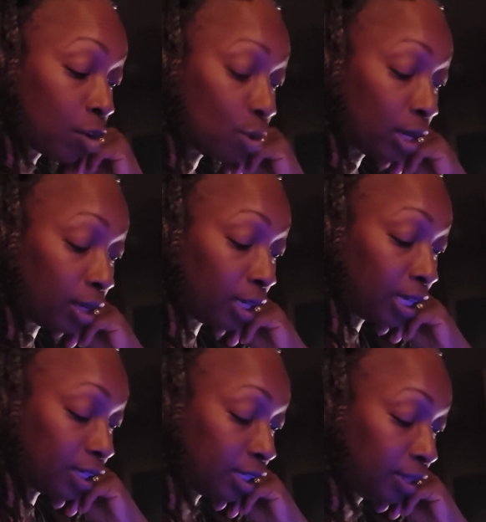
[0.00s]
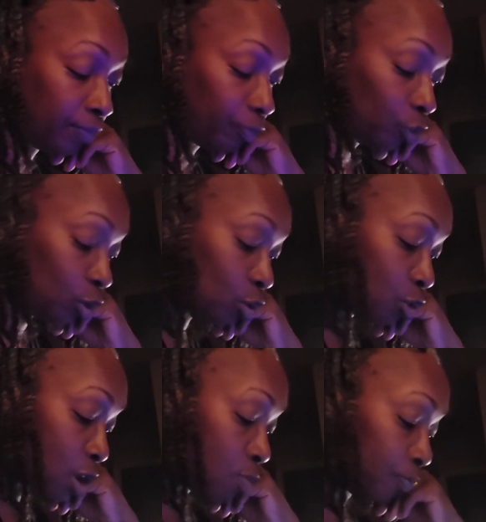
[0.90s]
Queen, Kitty. Do you
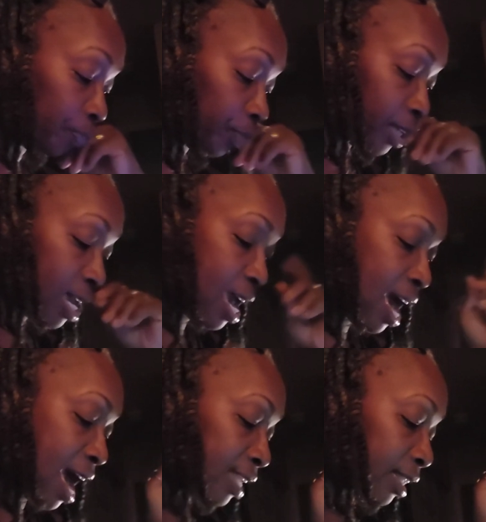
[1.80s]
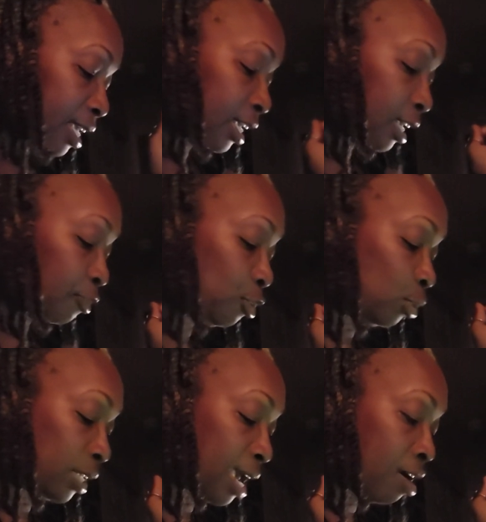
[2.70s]
know? I think if you
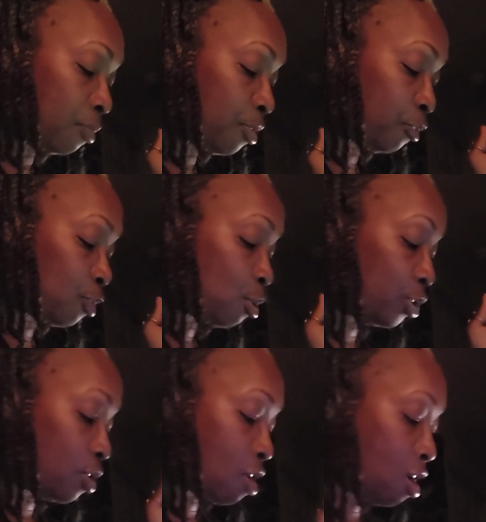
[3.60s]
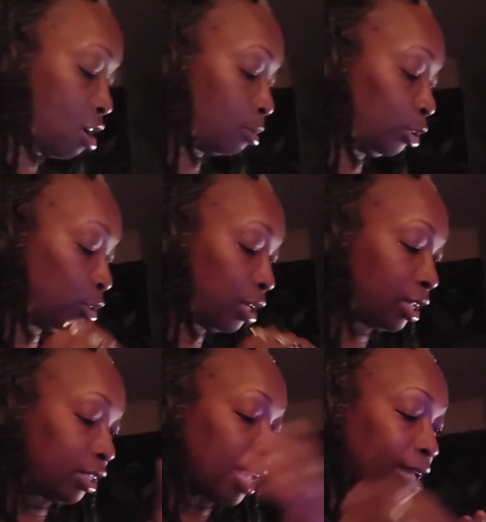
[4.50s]
sat up and folded your arms, you look
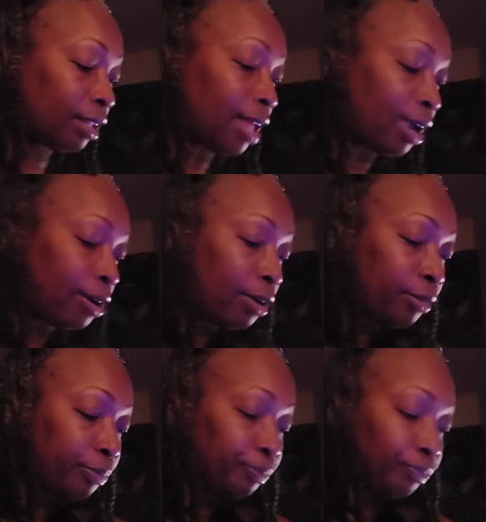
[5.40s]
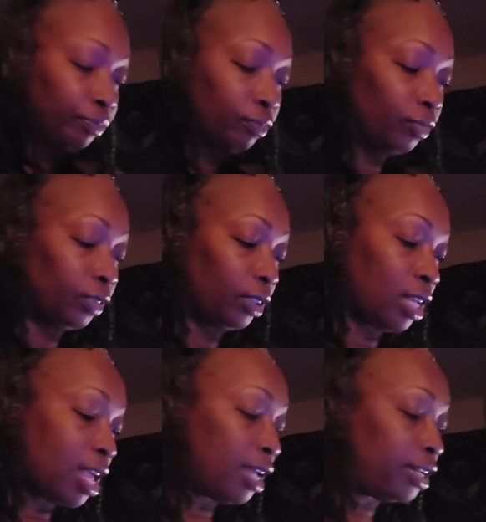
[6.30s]
exactly like her.
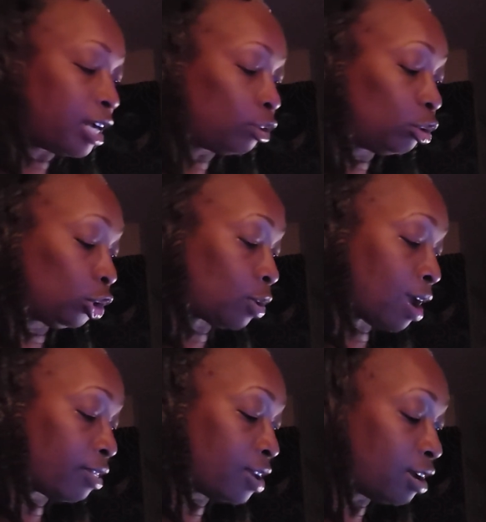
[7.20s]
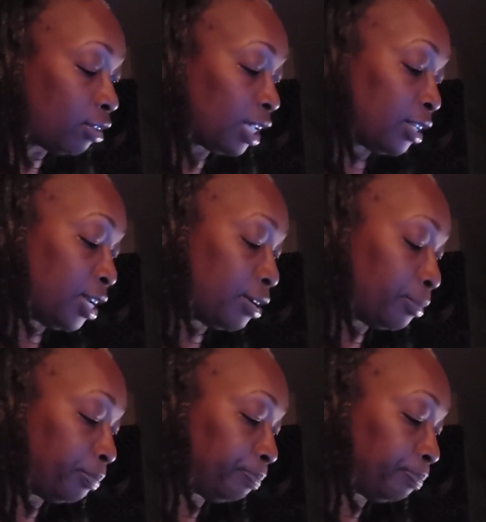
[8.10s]
Now do try there, say dear.